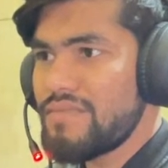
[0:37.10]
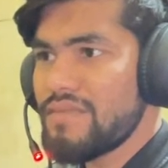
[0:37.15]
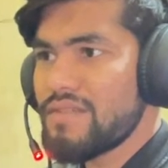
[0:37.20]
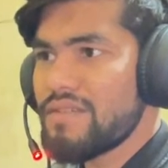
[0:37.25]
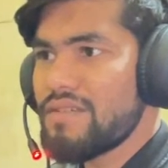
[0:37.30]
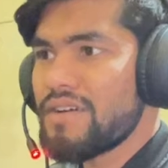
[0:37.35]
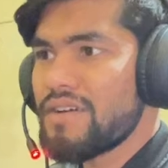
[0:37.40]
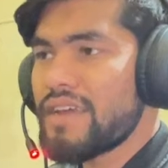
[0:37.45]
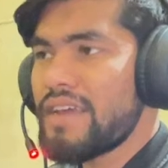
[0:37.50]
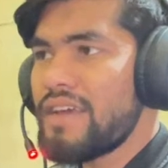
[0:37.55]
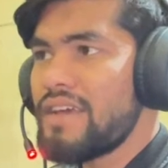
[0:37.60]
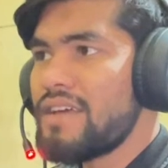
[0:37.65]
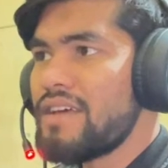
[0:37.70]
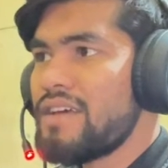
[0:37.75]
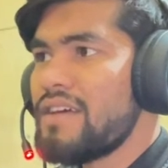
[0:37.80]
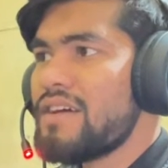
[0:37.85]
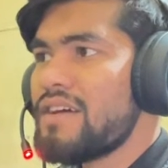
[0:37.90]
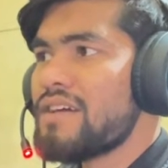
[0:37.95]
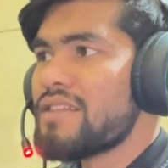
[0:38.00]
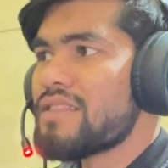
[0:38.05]
Okay,
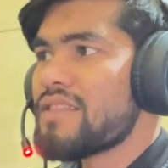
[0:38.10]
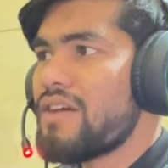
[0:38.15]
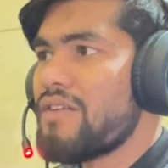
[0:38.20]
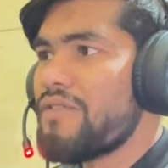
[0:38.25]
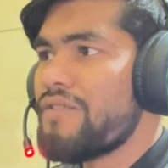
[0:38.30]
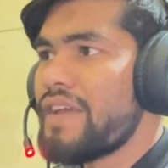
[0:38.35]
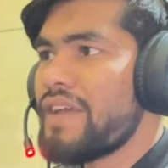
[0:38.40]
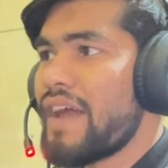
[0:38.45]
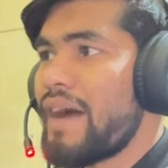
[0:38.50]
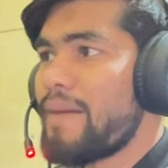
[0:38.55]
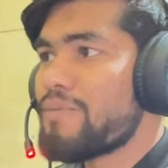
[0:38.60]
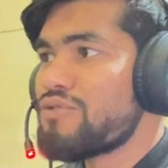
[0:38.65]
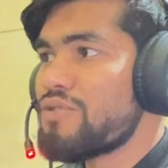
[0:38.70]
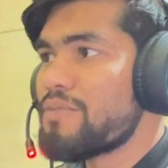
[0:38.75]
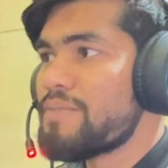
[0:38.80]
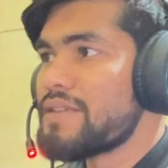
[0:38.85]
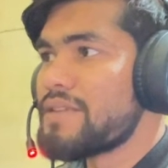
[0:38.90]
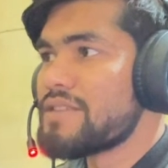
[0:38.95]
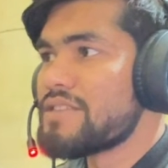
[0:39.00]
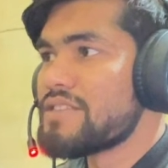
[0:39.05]
now we have to
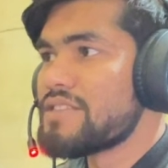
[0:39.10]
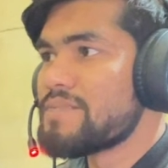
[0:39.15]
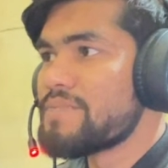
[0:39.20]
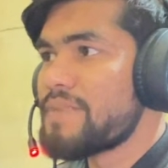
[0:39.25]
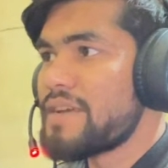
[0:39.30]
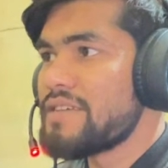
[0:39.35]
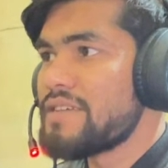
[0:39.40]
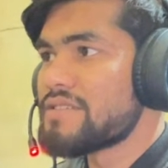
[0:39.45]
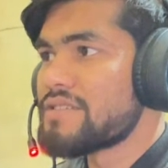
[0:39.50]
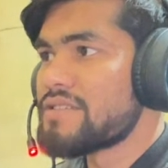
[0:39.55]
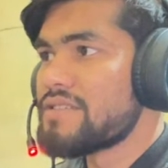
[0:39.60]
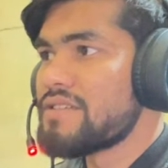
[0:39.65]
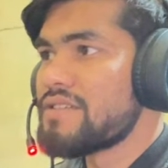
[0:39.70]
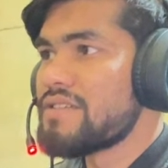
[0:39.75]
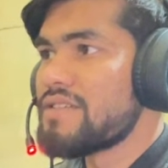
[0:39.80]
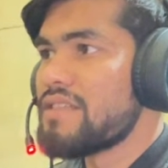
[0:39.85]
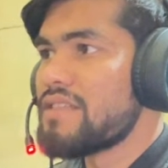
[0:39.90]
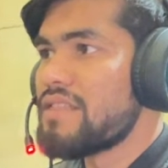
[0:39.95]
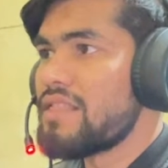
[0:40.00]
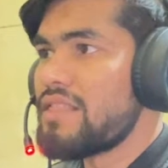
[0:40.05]
open this page,
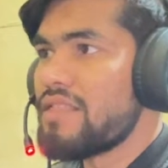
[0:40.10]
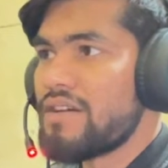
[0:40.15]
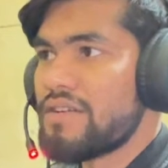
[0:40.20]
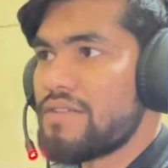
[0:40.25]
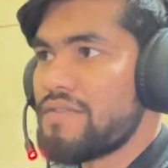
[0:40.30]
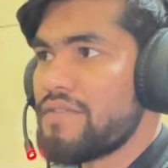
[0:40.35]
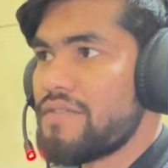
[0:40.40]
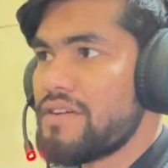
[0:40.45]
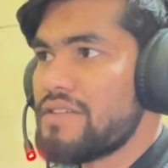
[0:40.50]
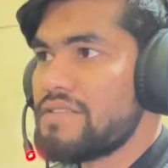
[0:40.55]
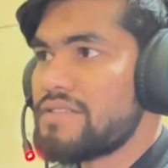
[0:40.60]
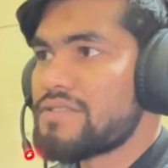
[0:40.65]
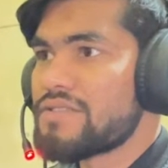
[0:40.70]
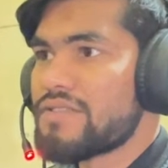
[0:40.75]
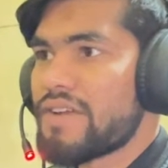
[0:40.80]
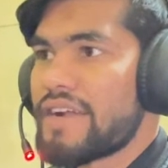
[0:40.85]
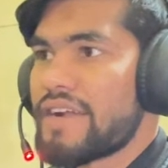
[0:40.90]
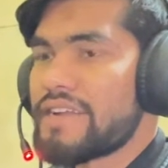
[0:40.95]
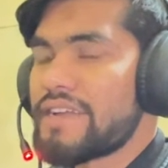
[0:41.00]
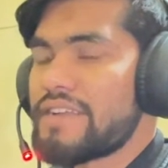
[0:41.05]
learn once,
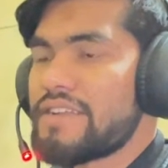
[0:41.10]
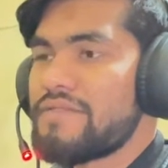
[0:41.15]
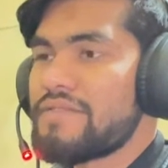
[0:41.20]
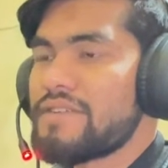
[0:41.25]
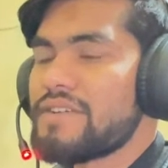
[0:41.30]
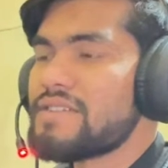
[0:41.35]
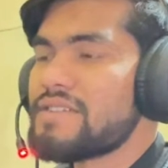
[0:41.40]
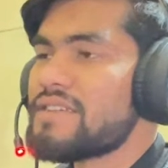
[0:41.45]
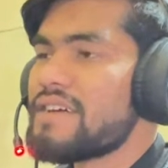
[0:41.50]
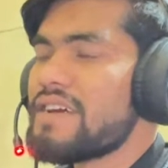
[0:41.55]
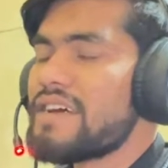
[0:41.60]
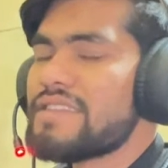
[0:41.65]
write anywhere.